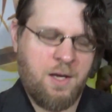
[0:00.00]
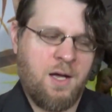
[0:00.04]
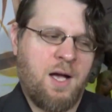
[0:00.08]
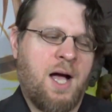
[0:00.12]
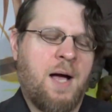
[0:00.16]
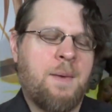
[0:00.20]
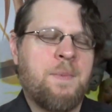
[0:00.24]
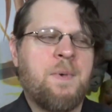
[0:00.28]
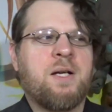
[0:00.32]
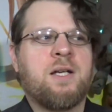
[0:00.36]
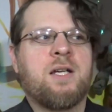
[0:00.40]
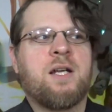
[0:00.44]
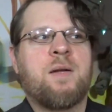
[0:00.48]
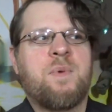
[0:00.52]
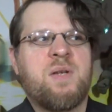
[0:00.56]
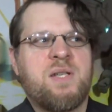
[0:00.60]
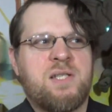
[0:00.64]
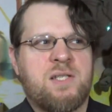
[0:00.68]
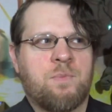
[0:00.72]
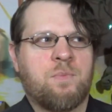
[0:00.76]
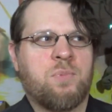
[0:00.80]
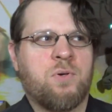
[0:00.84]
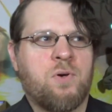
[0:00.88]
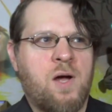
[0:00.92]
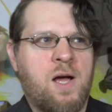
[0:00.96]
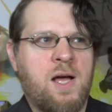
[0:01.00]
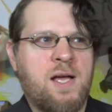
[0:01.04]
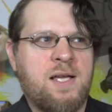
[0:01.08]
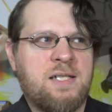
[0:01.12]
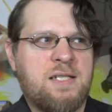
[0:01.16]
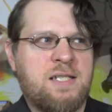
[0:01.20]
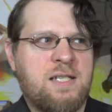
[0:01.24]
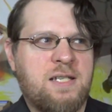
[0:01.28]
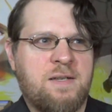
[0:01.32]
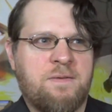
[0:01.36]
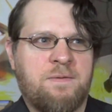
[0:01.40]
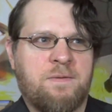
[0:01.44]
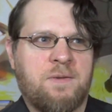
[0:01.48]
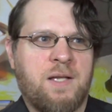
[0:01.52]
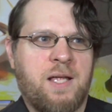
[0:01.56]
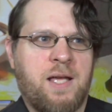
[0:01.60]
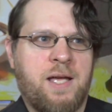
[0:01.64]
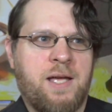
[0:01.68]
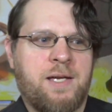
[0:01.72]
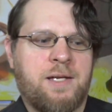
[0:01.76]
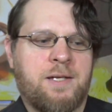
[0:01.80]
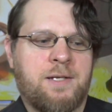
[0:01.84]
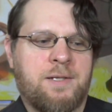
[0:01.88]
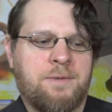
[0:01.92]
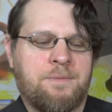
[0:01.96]
I'm not going to be surprised if,
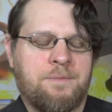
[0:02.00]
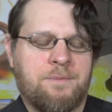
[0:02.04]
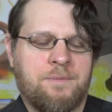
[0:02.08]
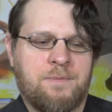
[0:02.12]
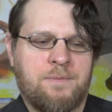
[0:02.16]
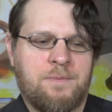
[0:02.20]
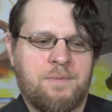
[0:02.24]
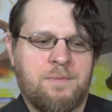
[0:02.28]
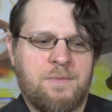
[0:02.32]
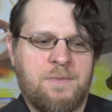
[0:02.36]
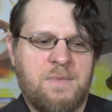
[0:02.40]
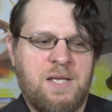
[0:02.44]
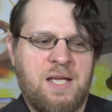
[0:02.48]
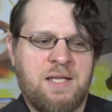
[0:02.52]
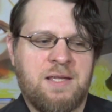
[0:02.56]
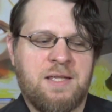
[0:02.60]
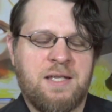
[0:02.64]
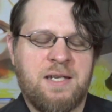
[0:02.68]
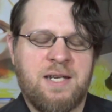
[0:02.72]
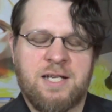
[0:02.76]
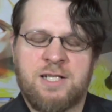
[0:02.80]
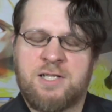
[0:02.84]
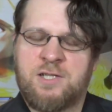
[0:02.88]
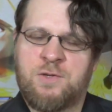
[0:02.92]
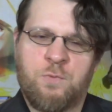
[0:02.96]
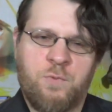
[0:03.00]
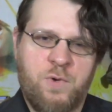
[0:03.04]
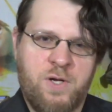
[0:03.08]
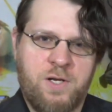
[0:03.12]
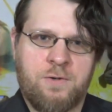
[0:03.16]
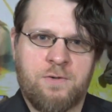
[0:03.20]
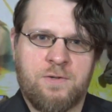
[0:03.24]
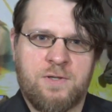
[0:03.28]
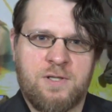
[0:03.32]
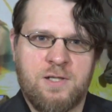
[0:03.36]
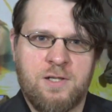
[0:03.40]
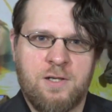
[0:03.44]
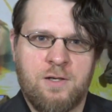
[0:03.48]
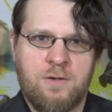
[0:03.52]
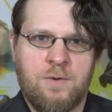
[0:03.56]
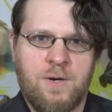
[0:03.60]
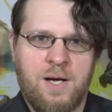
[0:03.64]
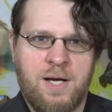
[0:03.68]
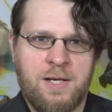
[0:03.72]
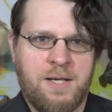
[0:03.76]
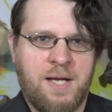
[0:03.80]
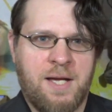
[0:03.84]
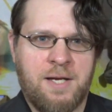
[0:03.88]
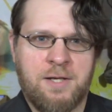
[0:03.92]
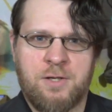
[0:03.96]
like, in the next week or so,
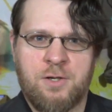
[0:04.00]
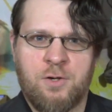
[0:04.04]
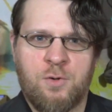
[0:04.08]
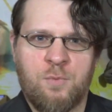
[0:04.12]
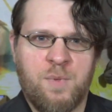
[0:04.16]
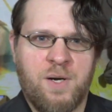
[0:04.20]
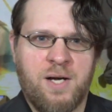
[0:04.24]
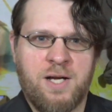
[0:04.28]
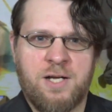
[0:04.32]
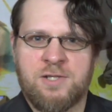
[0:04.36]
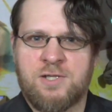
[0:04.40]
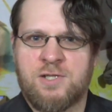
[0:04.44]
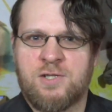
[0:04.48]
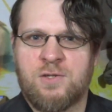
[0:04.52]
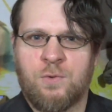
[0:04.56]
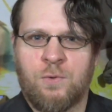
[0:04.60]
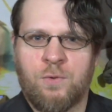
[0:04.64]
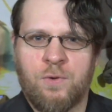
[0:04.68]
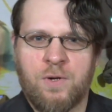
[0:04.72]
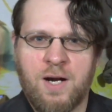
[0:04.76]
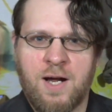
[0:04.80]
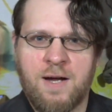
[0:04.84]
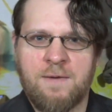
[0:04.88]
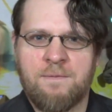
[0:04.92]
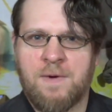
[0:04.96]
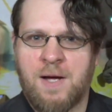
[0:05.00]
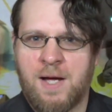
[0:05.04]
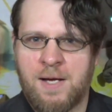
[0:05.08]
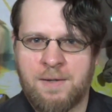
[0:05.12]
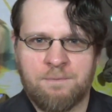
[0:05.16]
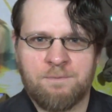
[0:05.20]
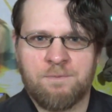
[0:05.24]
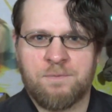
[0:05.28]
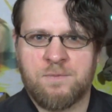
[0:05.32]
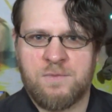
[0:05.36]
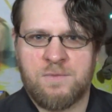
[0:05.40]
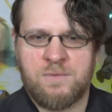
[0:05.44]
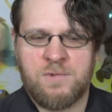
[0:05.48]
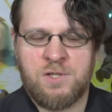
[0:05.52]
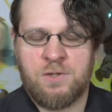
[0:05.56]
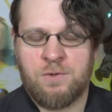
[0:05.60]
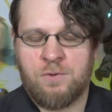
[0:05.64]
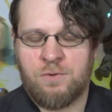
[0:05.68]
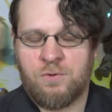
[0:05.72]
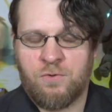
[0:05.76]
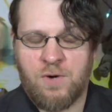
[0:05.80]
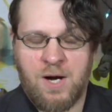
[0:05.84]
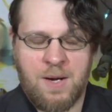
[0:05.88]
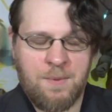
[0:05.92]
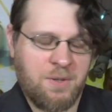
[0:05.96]
I go by a store and I do
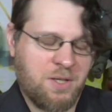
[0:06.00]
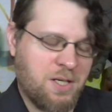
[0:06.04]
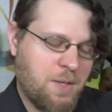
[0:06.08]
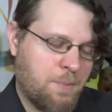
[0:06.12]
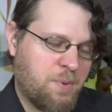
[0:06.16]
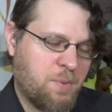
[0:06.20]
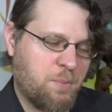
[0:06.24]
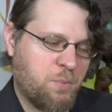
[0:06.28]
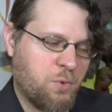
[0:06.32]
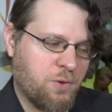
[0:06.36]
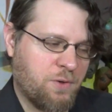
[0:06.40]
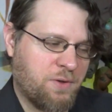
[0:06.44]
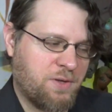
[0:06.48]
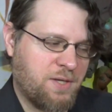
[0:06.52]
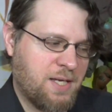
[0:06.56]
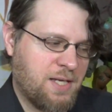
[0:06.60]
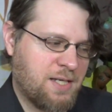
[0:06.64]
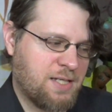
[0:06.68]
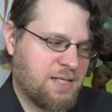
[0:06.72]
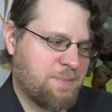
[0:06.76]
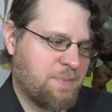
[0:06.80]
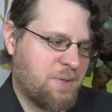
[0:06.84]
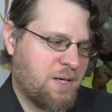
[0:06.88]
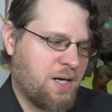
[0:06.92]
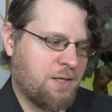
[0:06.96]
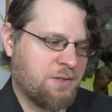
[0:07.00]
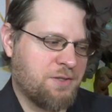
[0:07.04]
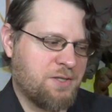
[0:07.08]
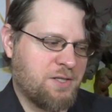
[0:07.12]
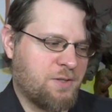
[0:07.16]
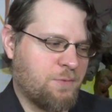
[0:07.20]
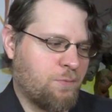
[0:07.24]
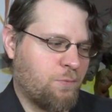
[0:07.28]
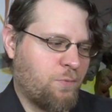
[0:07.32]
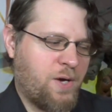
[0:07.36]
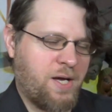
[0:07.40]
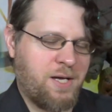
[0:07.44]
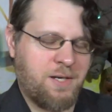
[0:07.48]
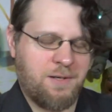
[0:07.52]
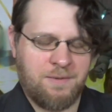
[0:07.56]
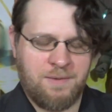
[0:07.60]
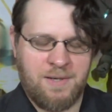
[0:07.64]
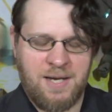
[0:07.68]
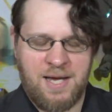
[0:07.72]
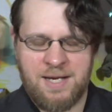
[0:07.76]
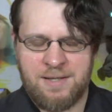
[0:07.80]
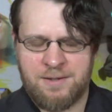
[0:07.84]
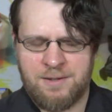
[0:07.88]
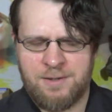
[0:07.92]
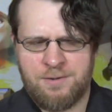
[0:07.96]
grab a couple more things, but I'll just wait and
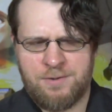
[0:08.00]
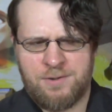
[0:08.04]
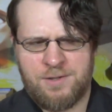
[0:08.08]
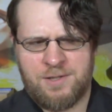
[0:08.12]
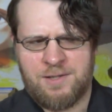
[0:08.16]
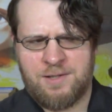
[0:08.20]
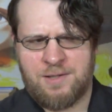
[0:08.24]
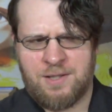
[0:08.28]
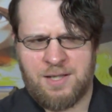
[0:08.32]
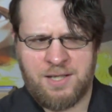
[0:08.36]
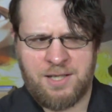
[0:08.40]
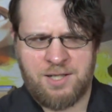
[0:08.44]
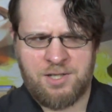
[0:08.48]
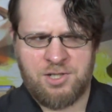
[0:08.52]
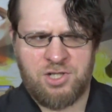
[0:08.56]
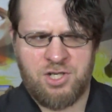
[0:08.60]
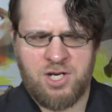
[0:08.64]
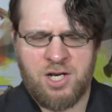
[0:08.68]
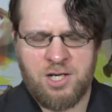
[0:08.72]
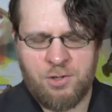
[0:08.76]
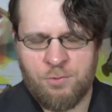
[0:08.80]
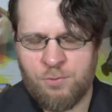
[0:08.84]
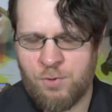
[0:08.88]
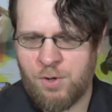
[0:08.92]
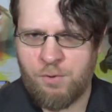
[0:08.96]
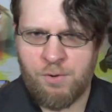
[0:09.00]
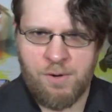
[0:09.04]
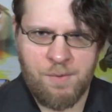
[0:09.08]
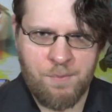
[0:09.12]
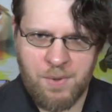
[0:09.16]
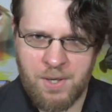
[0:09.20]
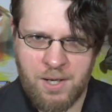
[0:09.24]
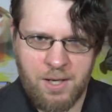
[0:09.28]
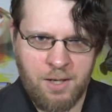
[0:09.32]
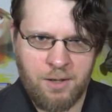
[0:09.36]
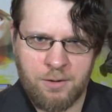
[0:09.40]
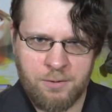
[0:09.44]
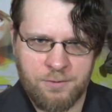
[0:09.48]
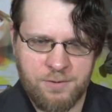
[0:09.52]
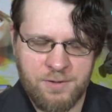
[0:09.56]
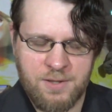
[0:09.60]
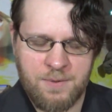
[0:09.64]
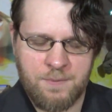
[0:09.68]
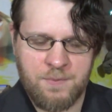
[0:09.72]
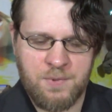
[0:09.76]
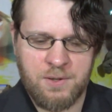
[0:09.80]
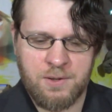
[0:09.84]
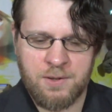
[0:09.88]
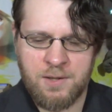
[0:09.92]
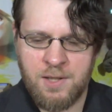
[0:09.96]
add those to, like, a January pile or
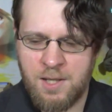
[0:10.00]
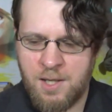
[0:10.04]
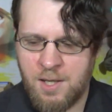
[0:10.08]
something.